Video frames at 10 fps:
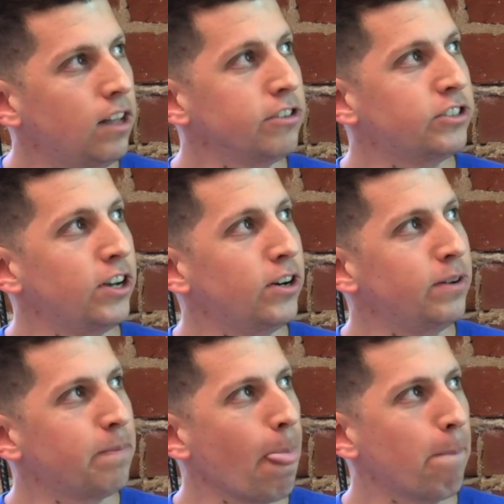
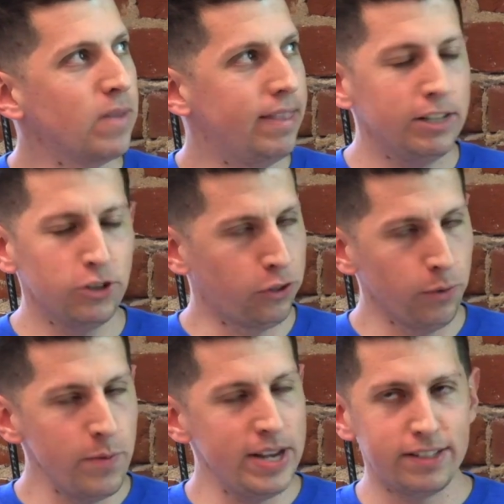Also, that took
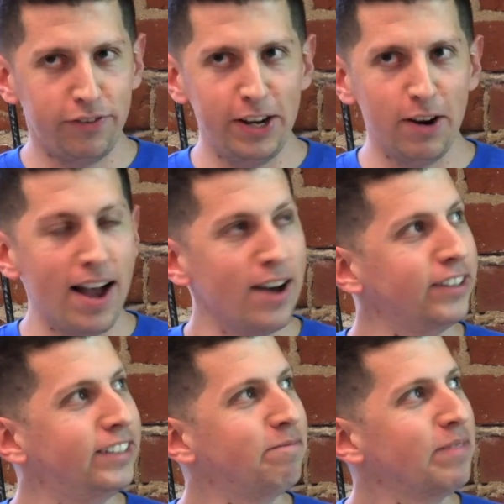3 weeks to figure
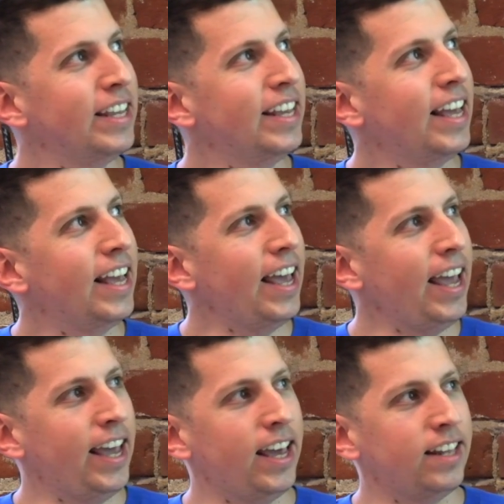out.
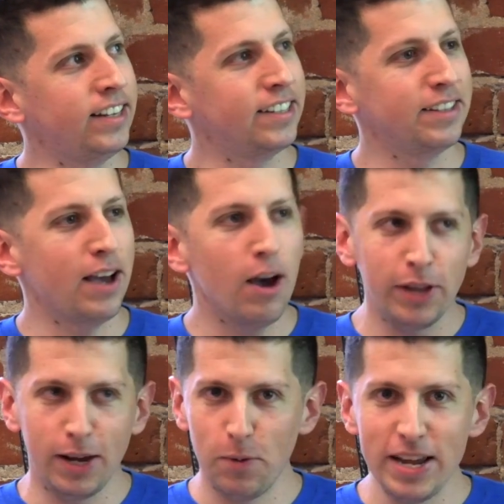And I
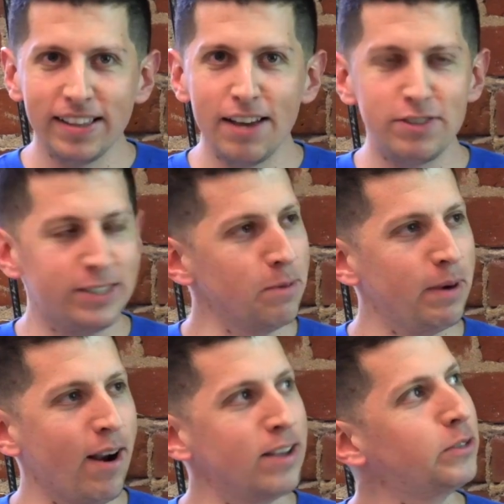only had a week left until
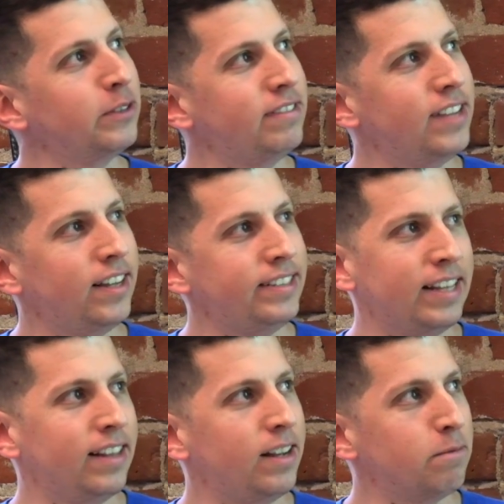my grad school
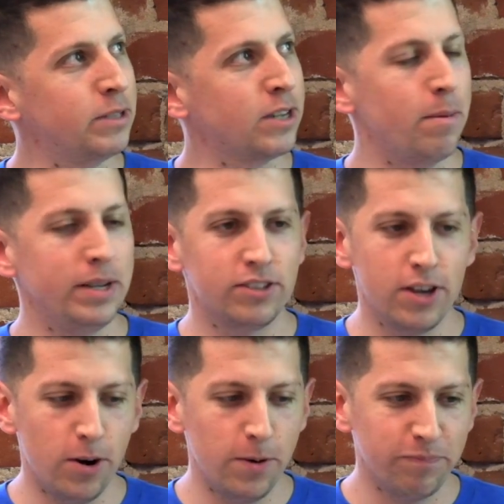deadline was coming.
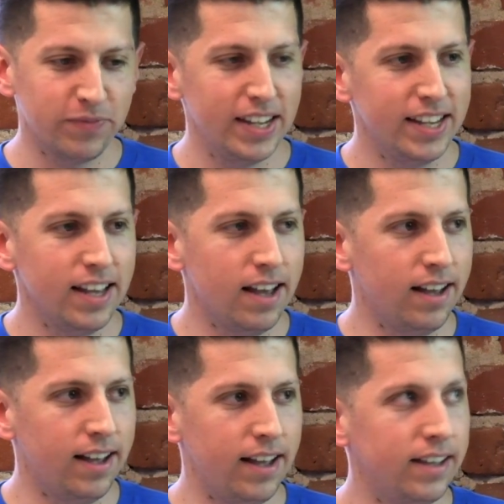So
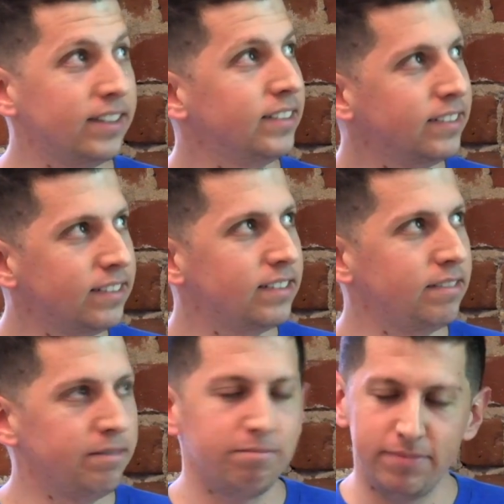
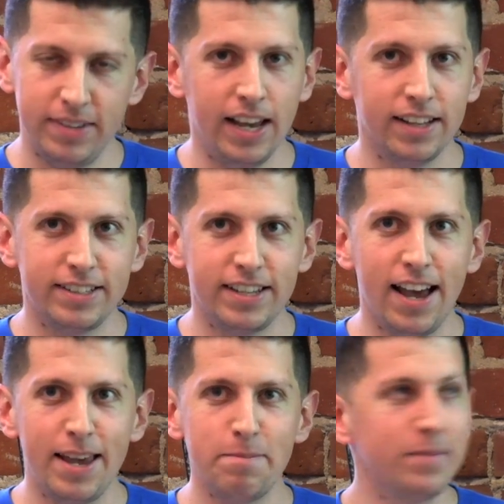yeah,
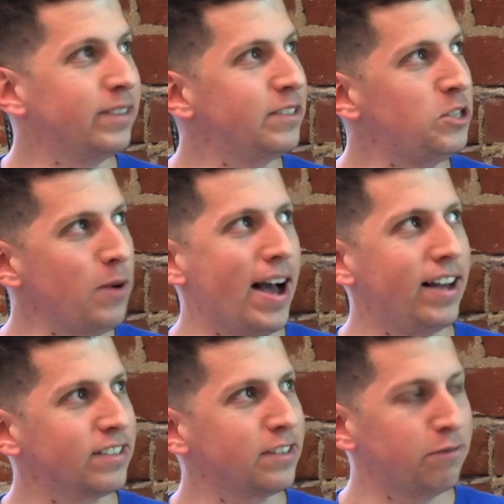time to
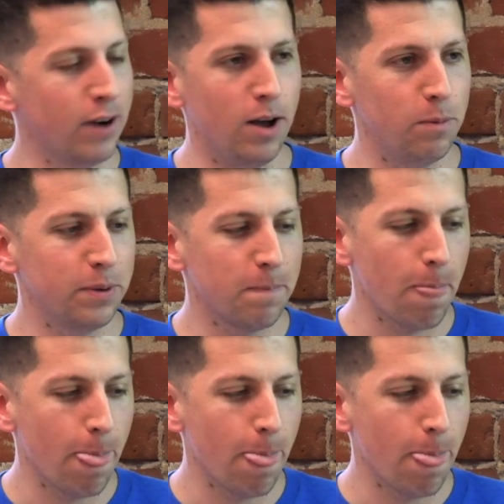ask for help.